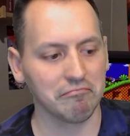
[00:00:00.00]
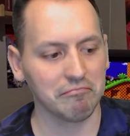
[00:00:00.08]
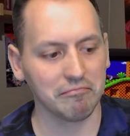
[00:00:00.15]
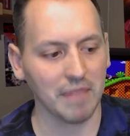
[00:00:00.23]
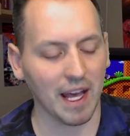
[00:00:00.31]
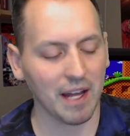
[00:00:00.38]

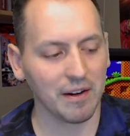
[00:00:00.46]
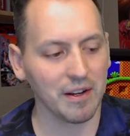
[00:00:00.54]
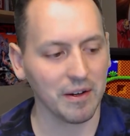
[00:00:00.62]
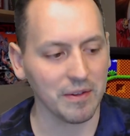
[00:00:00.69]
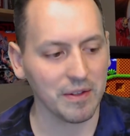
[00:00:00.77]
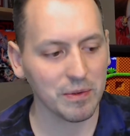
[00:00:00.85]
I don't know,
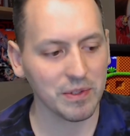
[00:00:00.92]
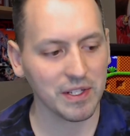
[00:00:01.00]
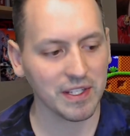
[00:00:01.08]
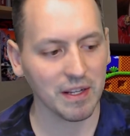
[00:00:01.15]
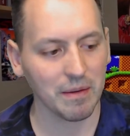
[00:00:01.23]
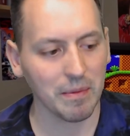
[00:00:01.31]
there was just
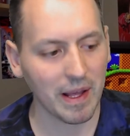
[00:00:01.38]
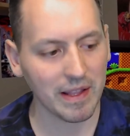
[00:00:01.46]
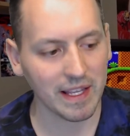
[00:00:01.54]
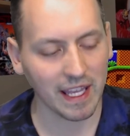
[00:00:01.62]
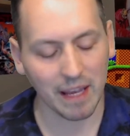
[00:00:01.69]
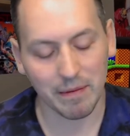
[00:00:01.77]
something about that
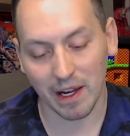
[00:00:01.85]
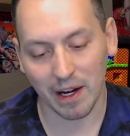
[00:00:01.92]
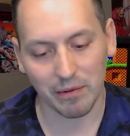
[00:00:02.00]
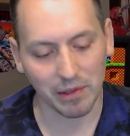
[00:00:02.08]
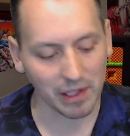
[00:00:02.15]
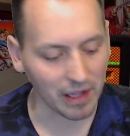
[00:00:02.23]
game that I
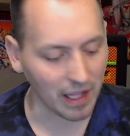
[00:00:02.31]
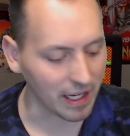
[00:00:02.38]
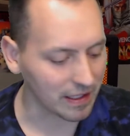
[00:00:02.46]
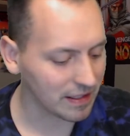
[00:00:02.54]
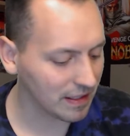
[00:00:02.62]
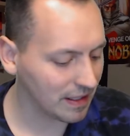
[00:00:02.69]
really
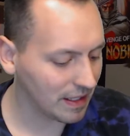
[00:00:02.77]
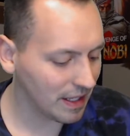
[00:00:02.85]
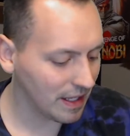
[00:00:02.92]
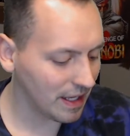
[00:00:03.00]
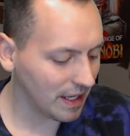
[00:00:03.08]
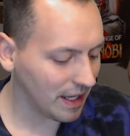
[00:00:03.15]
liked.
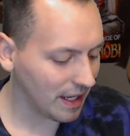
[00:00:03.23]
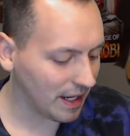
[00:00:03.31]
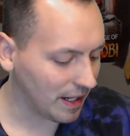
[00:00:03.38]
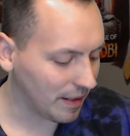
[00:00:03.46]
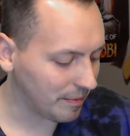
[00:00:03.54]
I